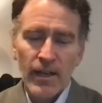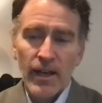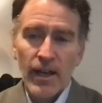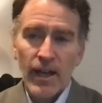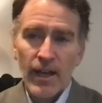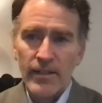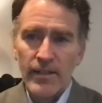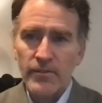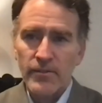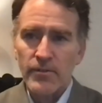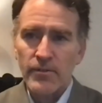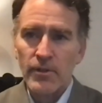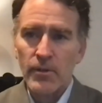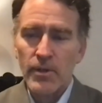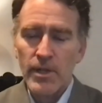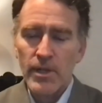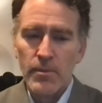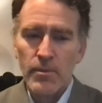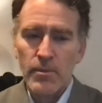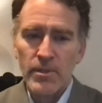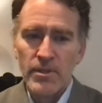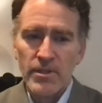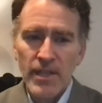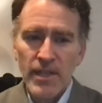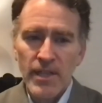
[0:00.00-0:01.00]
And so he
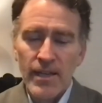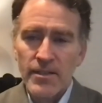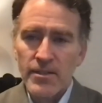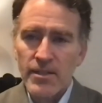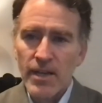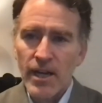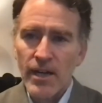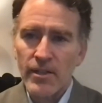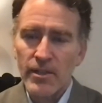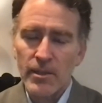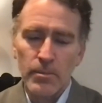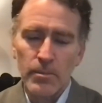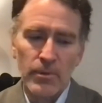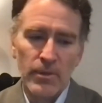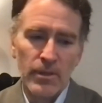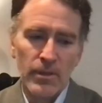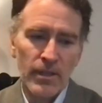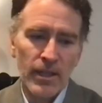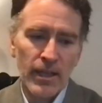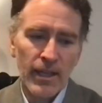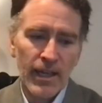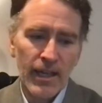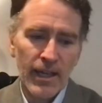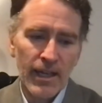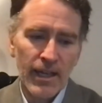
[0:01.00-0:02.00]
would take
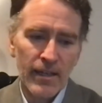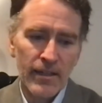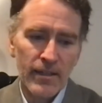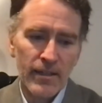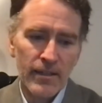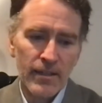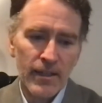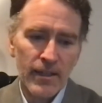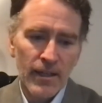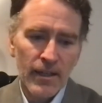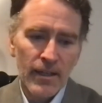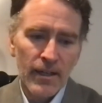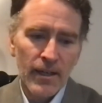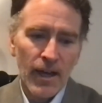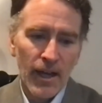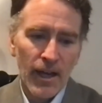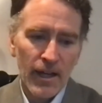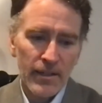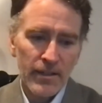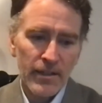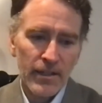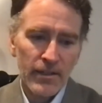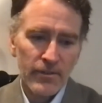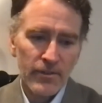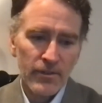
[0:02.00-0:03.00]
terrible and
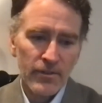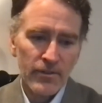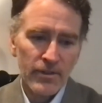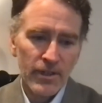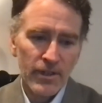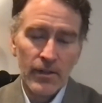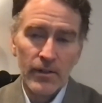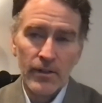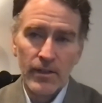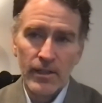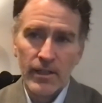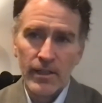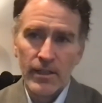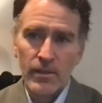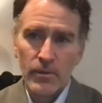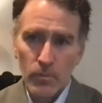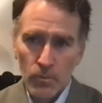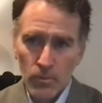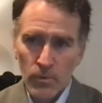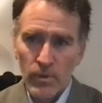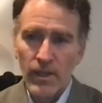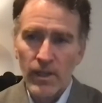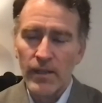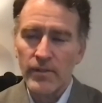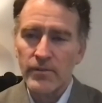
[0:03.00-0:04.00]
unnecessary
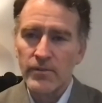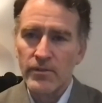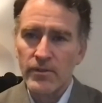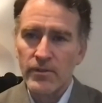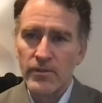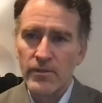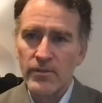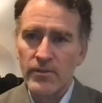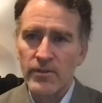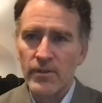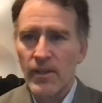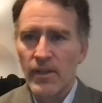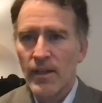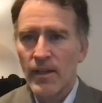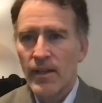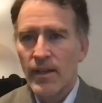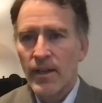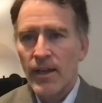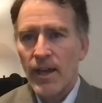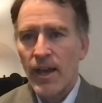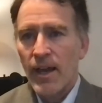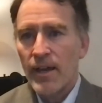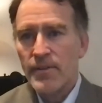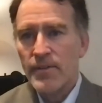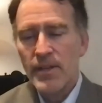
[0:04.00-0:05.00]
risks.
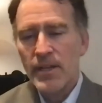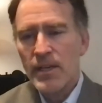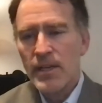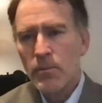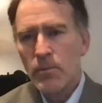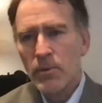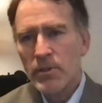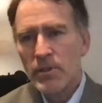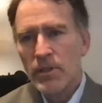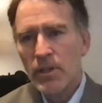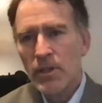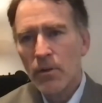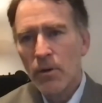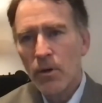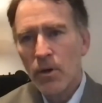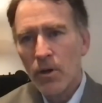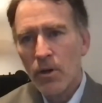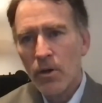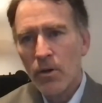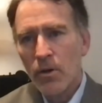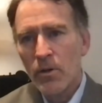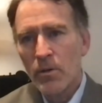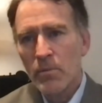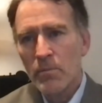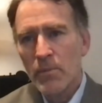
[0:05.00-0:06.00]
And then he would go
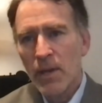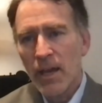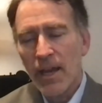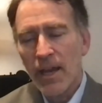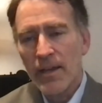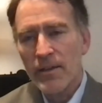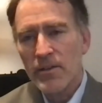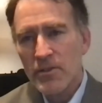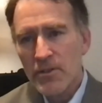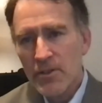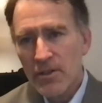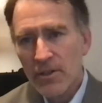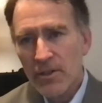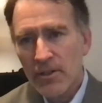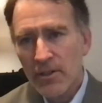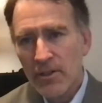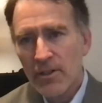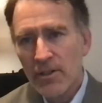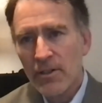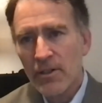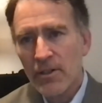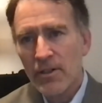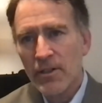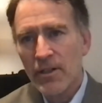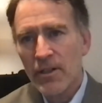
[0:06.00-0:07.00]
home and
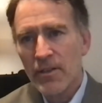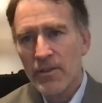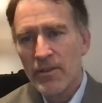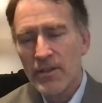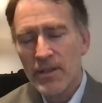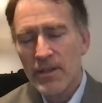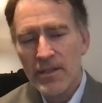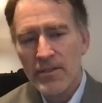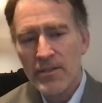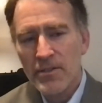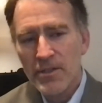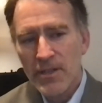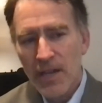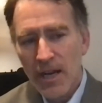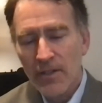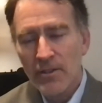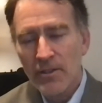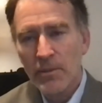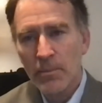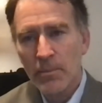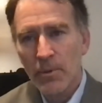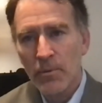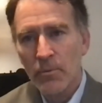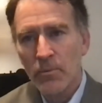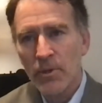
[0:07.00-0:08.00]
turn these
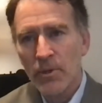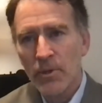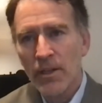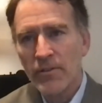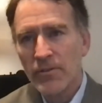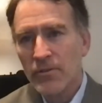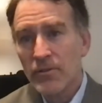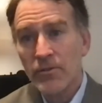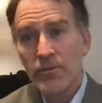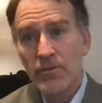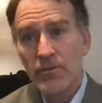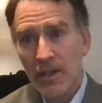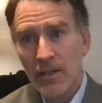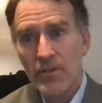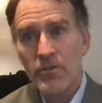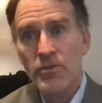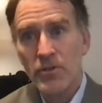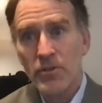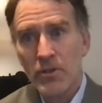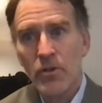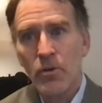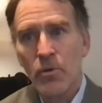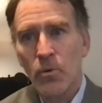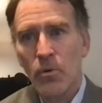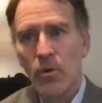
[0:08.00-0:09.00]
terrible risks
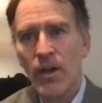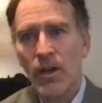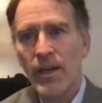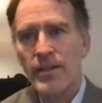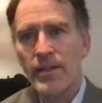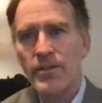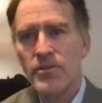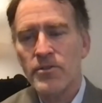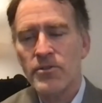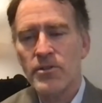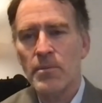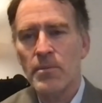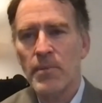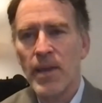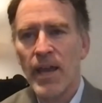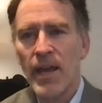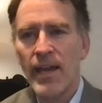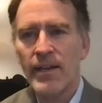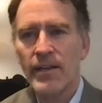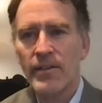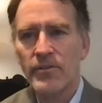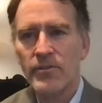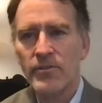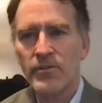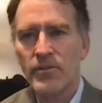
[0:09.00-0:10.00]
into quite
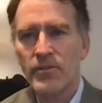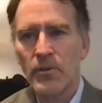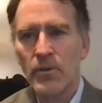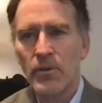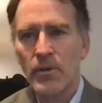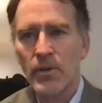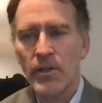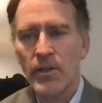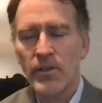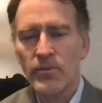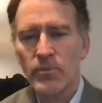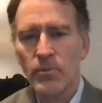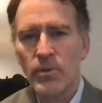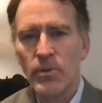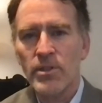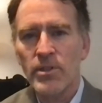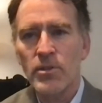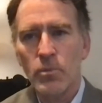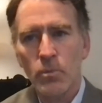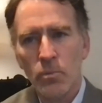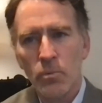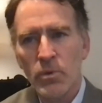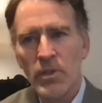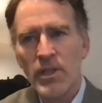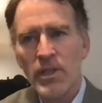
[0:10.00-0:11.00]
dramatic stories. When you
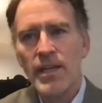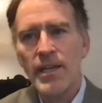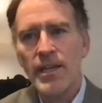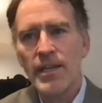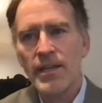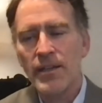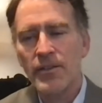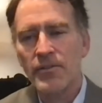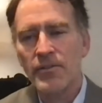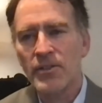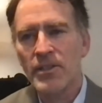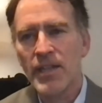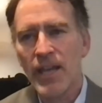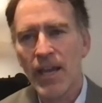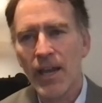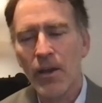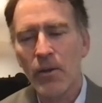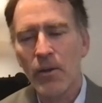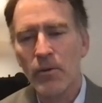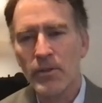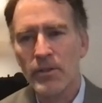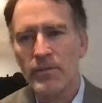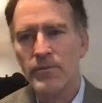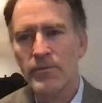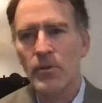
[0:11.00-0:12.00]
read his
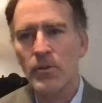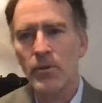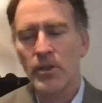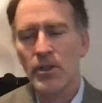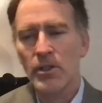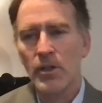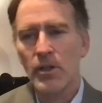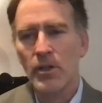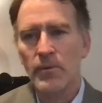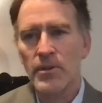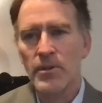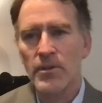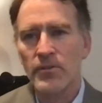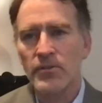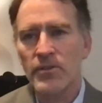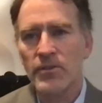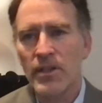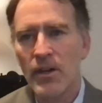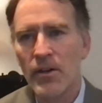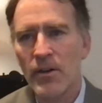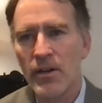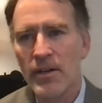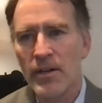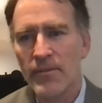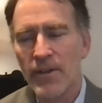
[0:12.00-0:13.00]
account of going over the
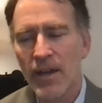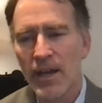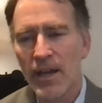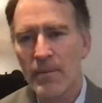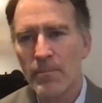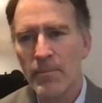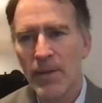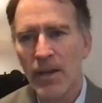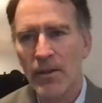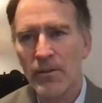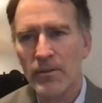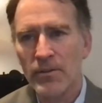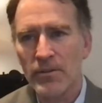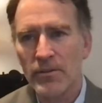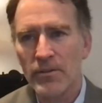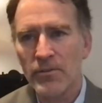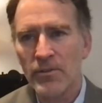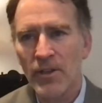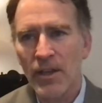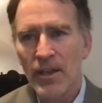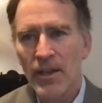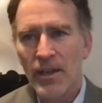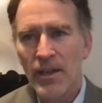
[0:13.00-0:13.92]
Sierra Nevada mountains